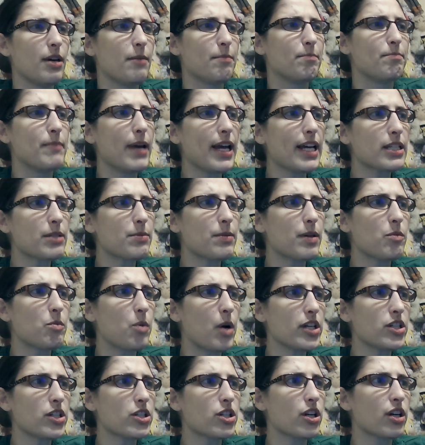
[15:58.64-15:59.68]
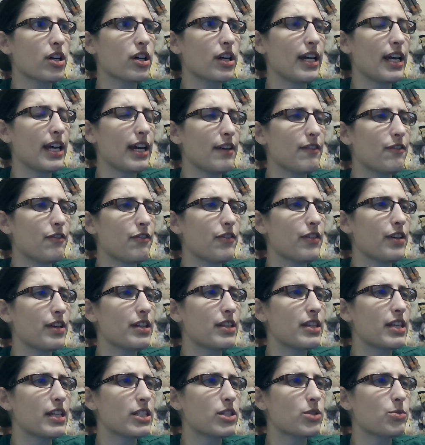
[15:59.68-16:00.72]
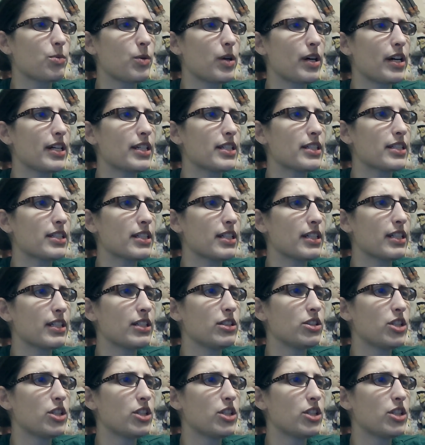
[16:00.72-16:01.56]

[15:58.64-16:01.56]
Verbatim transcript: makes me wonder if this was, you